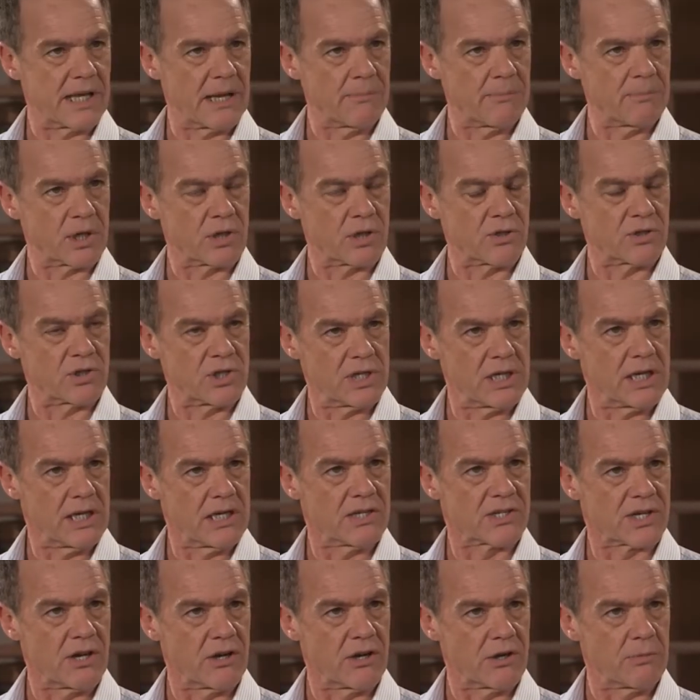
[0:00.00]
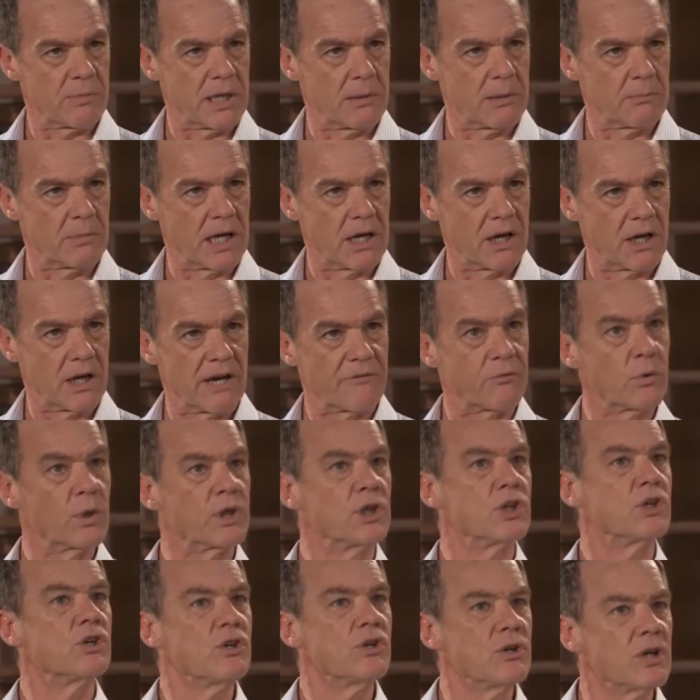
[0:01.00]
that because she is going to be in my life whether
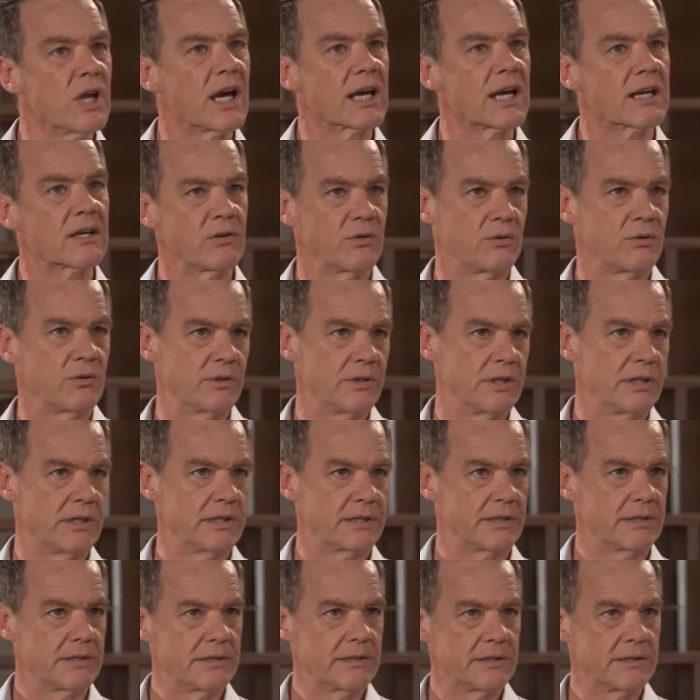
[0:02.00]
you like it or not.